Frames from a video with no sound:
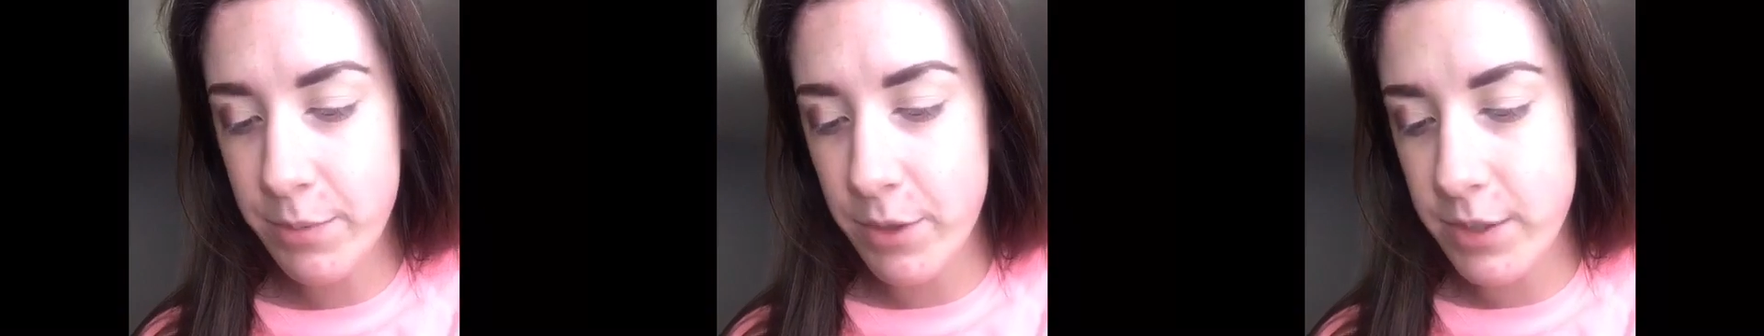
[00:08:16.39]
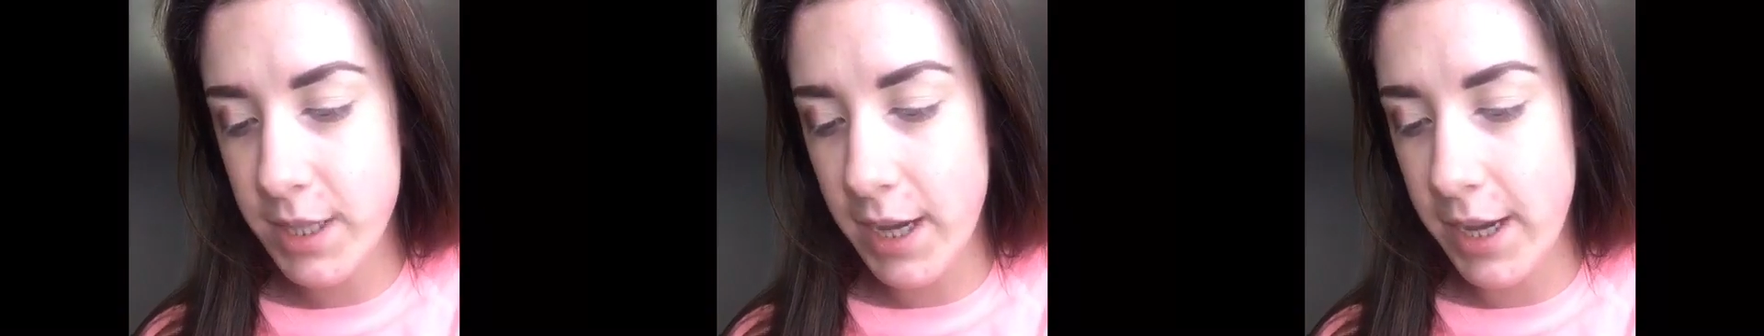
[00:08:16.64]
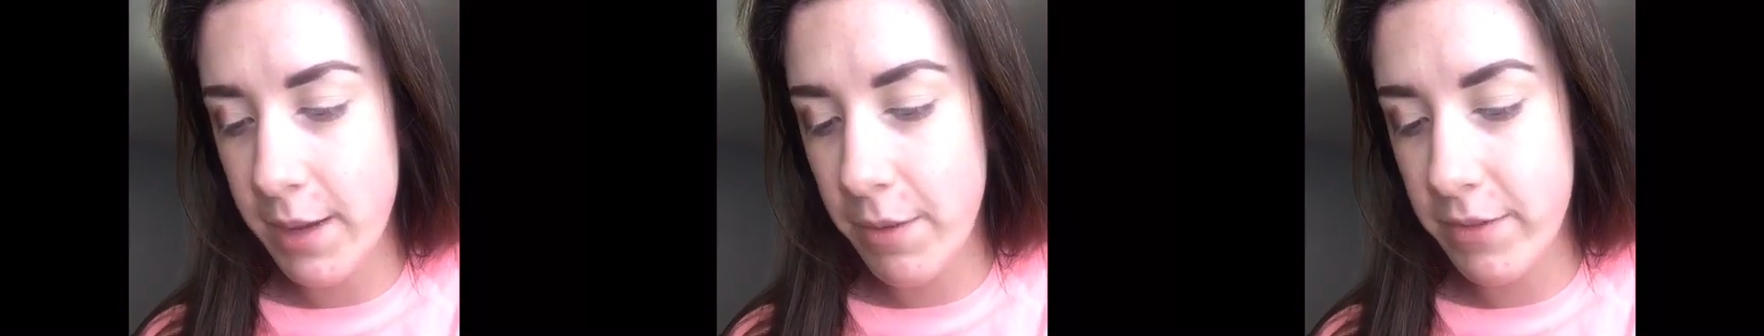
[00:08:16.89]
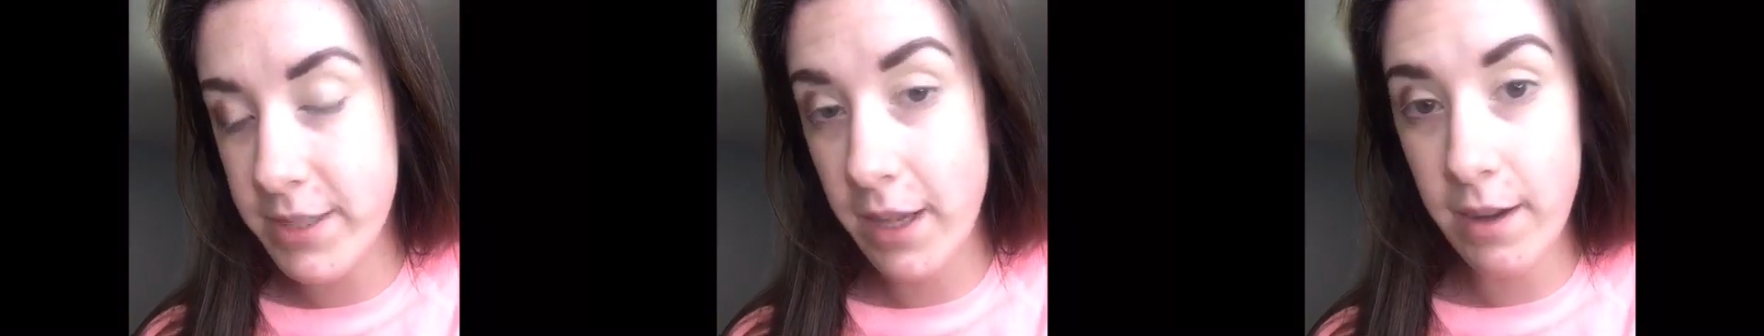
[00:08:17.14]
but
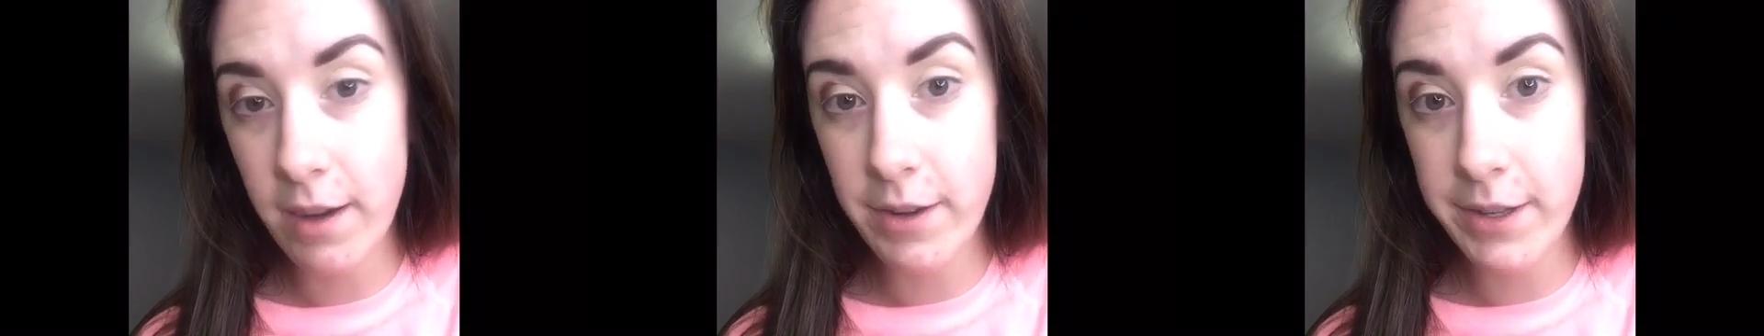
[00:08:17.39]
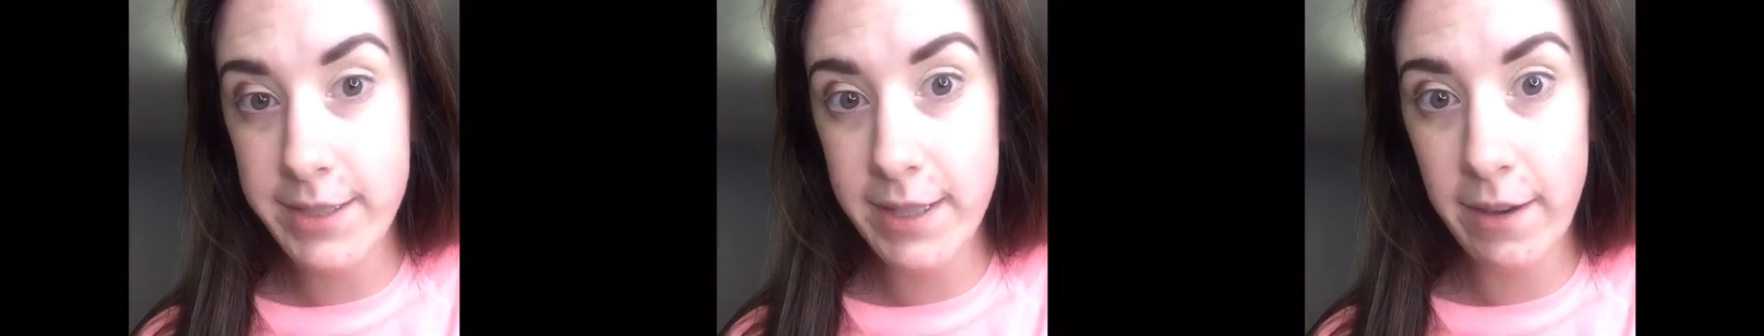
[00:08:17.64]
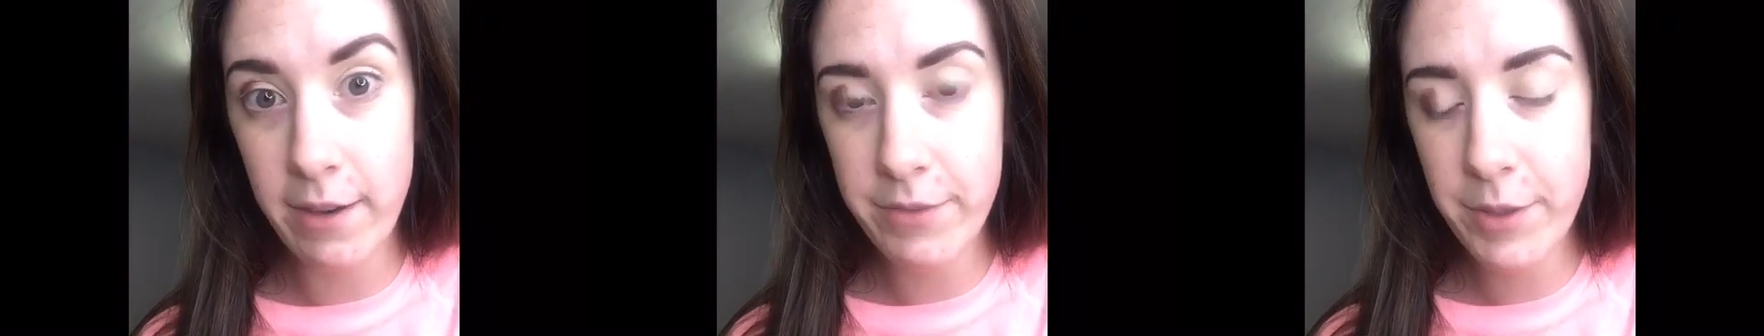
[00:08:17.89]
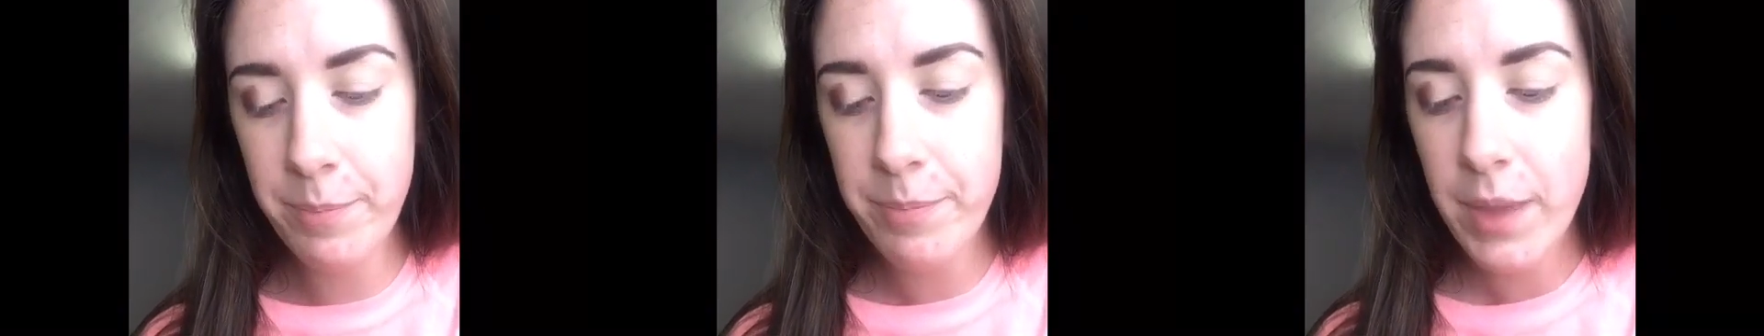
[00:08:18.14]
obviously I got a nice set off
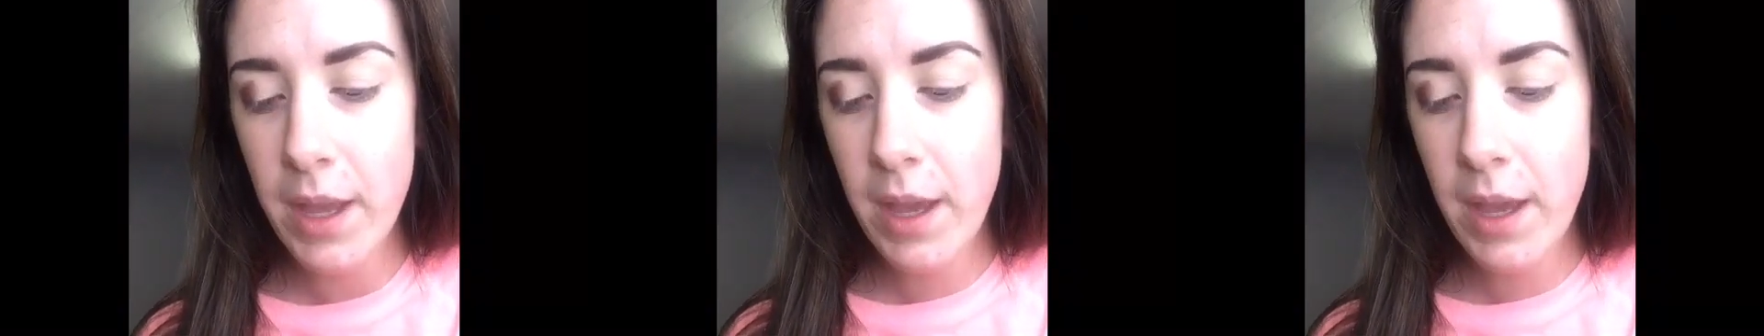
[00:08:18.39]
them.